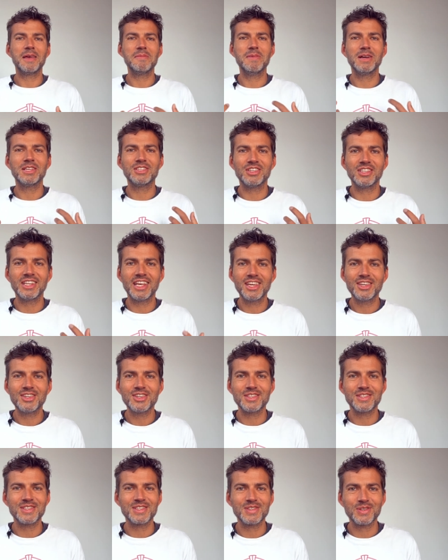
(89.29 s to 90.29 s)

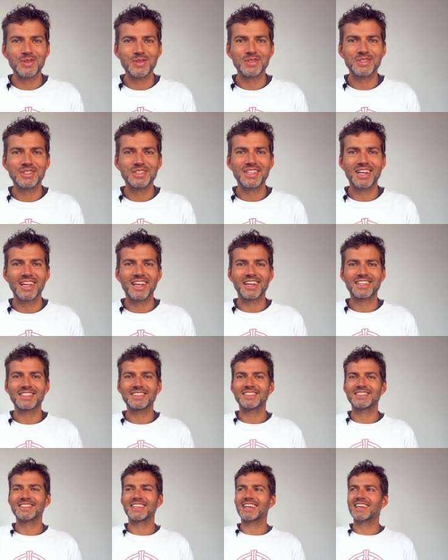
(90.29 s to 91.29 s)
imagination source, I like
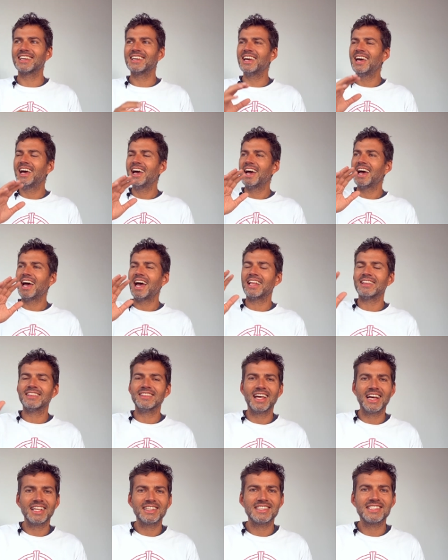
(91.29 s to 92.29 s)
to say,
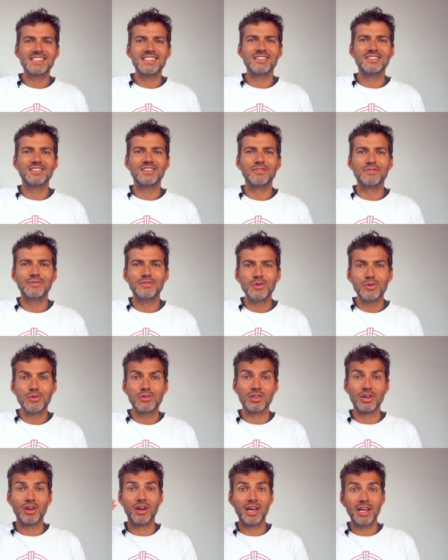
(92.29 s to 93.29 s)
and that's the
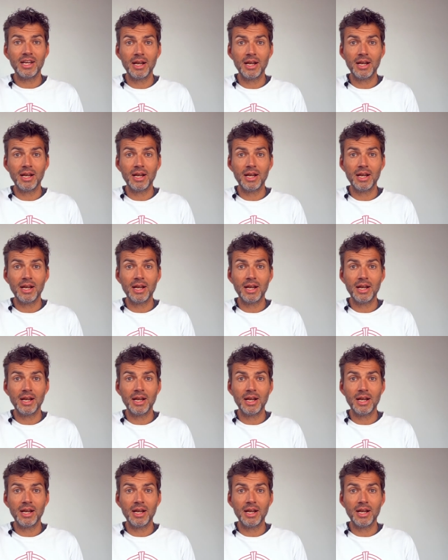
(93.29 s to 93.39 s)
future.